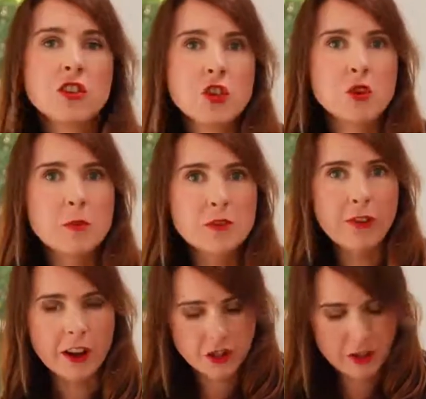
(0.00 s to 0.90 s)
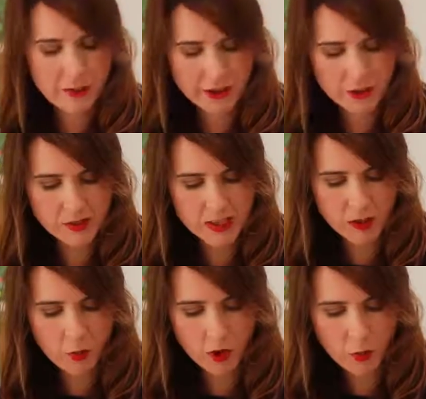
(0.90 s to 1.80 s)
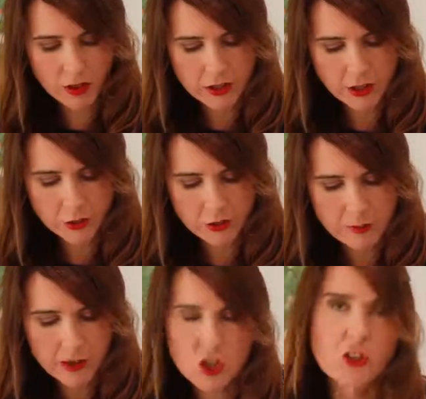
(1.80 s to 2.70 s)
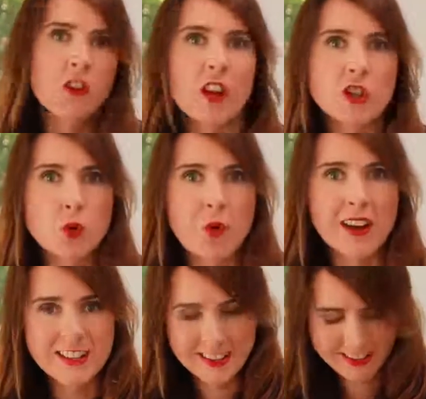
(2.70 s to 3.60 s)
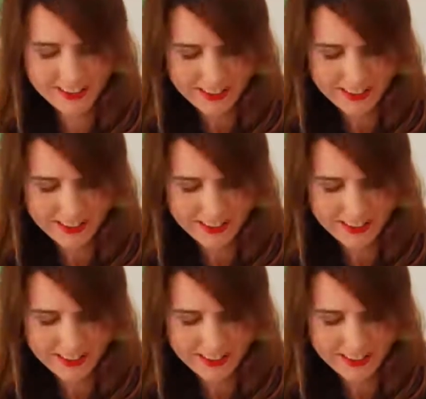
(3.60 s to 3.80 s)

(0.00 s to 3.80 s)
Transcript: cubed fresh tomatoes. That'll work well too. Just make sure they're not too wet.